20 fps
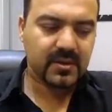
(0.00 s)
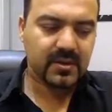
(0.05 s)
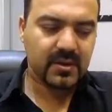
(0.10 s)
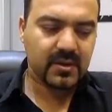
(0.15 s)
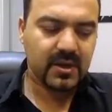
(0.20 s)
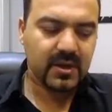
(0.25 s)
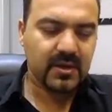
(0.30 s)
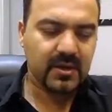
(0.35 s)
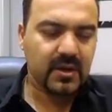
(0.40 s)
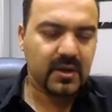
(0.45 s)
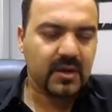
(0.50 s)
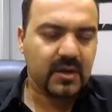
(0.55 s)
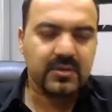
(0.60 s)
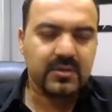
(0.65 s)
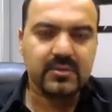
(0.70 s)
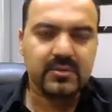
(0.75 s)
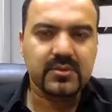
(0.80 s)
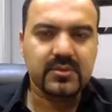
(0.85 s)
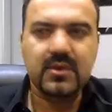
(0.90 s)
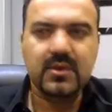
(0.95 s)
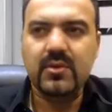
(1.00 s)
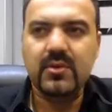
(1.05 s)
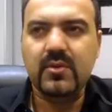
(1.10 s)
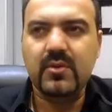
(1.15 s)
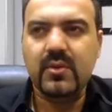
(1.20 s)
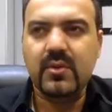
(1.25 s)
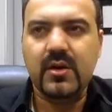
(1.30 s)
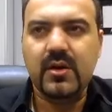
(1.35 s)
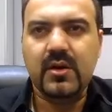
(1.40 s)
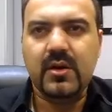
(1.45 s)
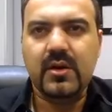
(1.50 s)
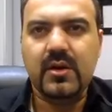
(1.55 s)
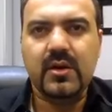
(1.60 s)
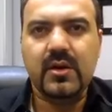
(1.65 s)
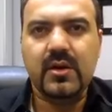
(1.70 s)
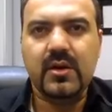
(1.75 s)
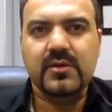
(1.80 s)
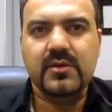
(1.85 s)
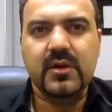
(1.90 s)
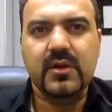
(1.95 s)
I don't know.
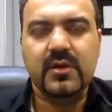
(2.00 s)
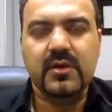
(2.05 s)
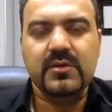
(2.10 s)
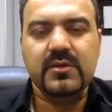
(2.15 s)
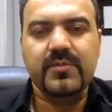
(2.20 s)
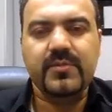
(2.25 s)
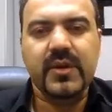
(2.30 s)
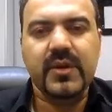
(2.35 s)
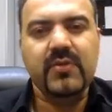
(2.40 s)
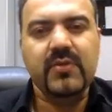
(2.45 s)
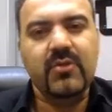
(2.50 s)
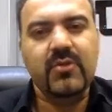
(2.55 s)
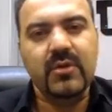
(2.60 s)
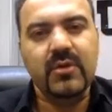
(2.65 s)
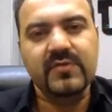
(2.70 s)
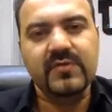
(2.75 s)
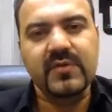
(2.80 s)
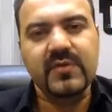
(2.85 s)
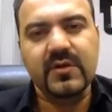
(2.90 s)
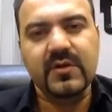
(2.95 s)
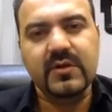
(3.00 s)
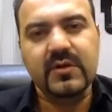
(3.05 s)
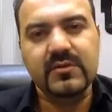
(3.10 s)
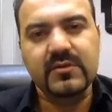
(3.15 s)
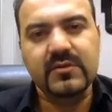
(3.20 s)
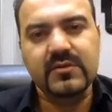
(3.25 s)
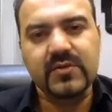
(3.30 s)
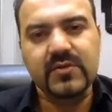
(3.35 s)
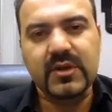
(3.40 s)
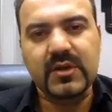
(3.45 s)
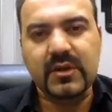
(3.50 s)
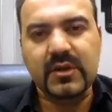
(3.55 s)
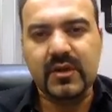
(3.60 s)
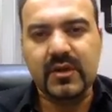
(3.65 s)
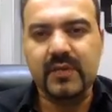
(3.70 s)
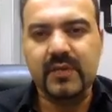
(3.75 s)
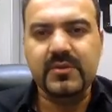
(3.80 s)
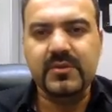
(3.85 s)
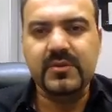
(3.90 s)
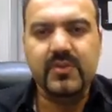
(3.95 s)
Are they on the payroll of the Israeli
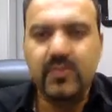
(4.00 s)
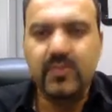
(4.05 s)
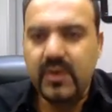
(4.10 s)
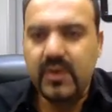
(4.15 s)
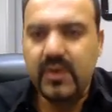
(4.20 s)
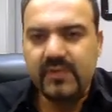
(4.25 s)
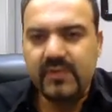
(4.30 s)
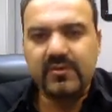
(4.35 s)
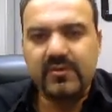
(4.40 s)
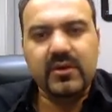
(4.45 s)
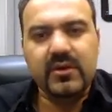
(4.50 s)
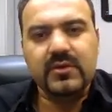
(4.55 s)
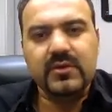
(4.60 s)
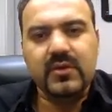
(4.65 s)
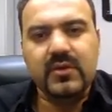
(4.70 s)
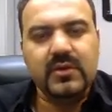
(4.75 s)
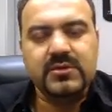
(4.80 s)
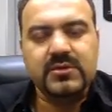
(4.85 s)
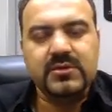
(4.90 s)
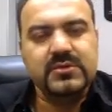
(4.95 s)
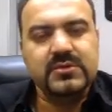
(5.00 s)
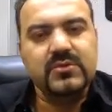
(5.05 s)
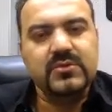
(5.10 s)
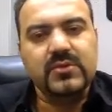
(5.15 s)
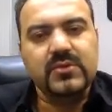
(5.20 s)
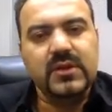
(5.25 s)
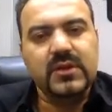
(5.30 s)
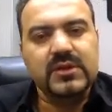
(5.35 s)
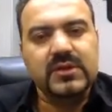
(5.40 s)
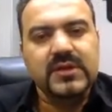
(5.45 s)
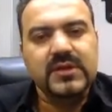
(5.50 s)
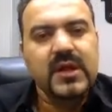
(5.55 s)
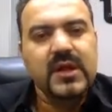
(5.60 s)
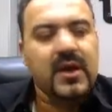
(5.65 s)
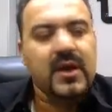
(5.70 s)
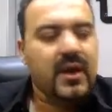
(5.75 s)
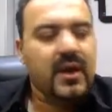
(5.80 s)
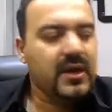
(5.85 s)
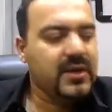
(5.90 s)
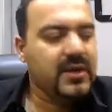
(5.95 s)
lobby or whatever? I just don't realize.
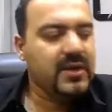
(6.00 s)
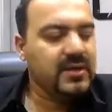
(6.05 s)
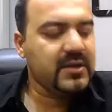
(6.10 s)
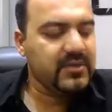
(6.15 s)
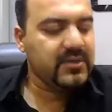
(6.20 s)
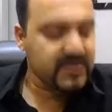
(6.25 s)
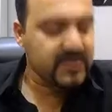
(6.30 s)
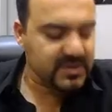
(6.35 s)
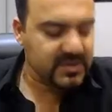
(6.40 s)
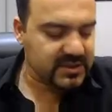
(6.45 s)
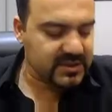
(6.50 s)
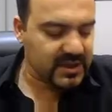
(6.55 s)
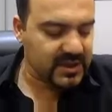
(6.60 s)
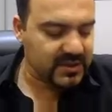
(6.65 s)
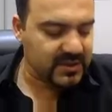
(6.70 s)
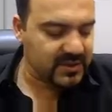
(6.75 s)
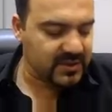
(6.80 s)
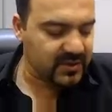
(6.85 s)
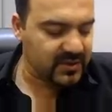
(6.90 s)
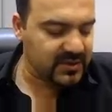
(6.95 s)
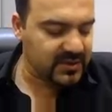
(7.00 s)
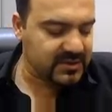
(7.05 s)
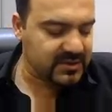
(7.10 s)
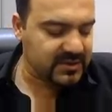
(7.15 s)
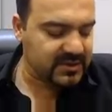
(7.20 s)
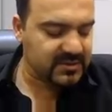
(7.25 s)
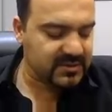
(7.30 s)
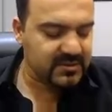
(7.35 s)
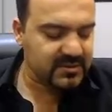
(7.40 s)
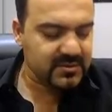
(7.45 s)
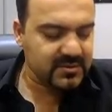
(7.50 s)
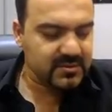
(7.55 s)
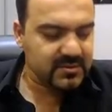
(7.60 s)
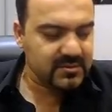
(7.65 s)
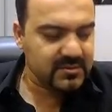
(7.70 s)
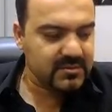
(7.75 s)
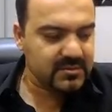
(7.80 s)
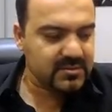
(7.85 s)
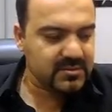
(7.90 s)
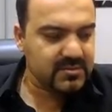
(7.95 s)
I can't understand. There is
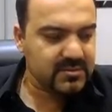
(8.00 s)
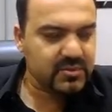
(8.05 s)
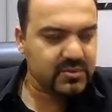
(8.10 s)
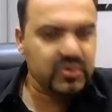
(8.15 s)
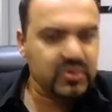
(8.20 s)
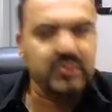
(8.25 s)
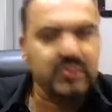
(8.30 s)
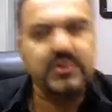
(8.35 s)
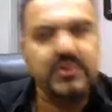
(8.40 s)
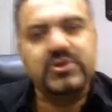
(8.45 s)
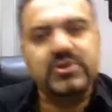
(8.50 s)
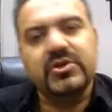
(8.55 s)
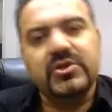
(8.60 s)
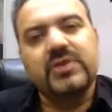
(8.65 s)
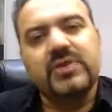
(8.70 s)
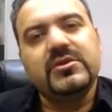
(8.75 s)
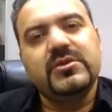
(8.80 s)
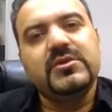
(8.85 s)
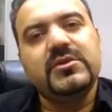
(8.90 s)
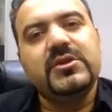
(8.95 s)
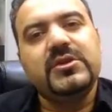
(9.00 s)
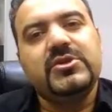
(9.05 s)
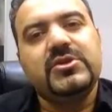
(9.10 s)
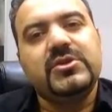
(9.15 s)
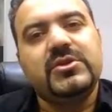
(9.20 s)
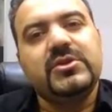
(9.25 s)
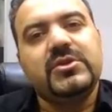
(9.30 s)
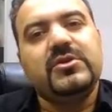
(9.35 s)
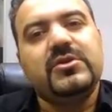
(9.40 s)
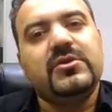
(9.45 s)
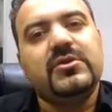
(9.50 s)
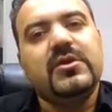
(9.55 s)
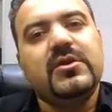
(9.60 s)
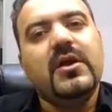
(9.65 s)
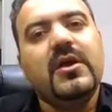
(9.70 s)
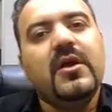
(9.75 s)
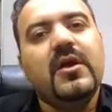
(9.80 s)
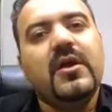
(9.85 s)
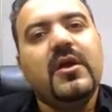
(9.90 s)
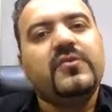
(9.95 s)
too much contradiction here
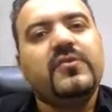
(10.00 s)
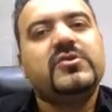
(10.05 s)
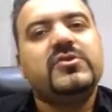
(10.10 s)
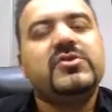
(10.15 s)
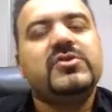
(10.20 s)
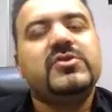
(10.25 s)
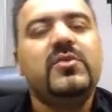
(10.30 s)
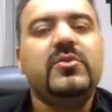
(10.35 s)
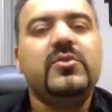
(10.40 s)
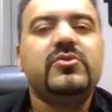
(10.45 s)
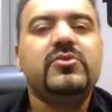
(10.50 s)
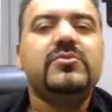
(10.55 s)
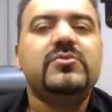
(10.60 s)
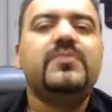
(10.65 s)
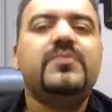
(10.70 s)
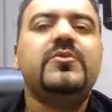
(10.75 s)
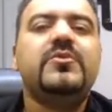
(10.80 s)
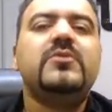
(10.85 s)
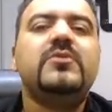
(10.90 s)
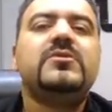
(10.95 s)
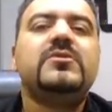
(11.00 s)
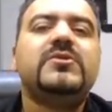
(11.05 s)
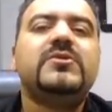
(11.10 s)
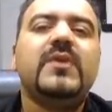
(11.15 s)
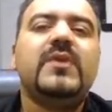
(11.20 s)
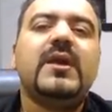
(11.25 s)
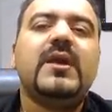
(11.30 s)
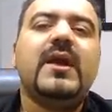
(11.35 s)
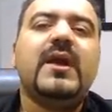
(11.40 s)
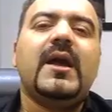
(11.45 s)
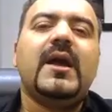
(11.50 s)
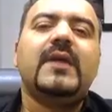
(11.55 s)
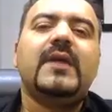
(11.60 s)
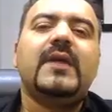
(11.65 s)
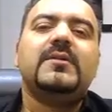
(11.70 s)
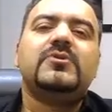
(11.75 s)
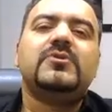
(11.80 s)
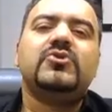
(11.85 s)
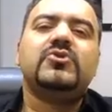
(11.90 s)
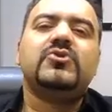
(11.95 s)
for someone to be pro-Israel
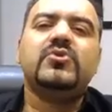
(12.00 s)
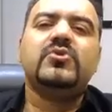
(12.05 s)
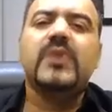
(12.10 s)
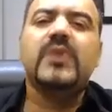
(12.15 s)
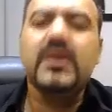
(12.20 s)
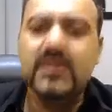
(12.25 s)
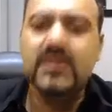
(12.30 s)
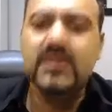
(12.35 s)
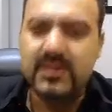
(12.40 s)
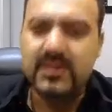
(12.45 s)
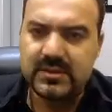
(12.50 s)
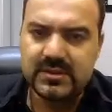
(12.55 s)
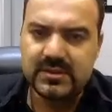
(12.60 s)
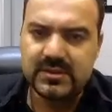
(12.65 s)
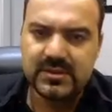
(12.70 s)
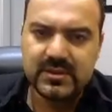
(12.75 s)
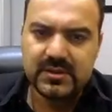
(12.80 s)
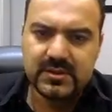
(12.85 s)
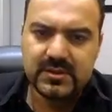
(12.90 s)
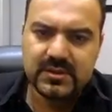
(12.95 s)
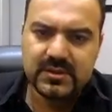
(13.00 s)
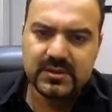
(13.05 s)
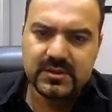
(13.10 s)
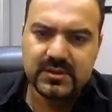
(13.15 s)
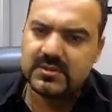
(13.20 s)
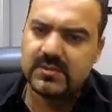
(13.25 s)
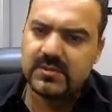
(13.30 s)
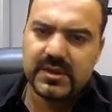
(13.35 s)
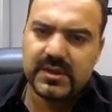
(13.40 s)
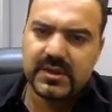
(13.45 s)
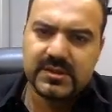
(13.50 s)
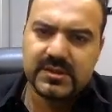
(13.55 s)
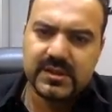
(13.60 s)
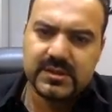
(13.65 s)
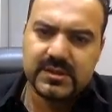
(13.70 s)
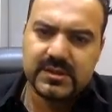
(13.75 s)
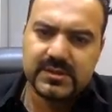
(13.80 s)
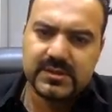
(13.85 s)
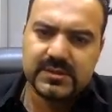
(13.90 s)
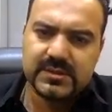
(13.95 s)
and a true atheist. It doesn't make
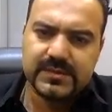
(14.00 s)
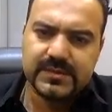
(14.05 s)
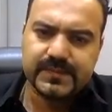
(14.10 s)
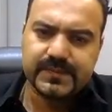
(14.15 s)
sense.